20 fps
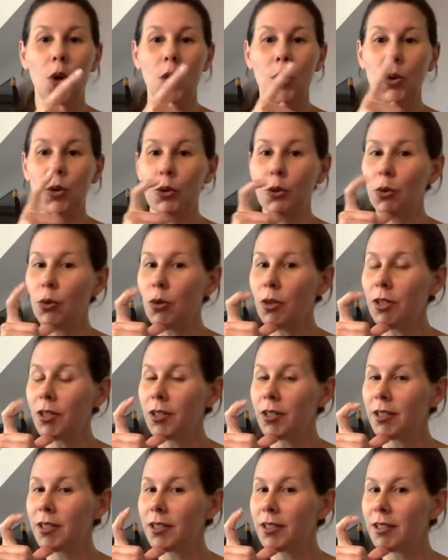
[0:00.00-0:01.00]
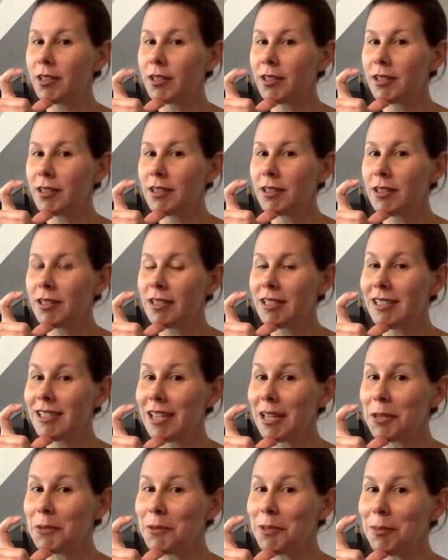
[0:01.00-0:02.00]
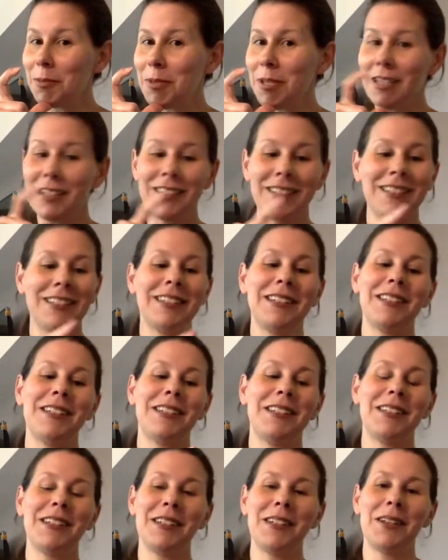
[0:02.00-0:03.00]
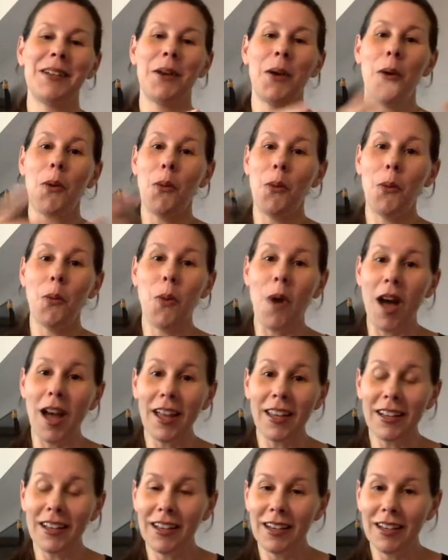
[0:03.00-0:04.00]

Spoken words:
who, sign it with me, what,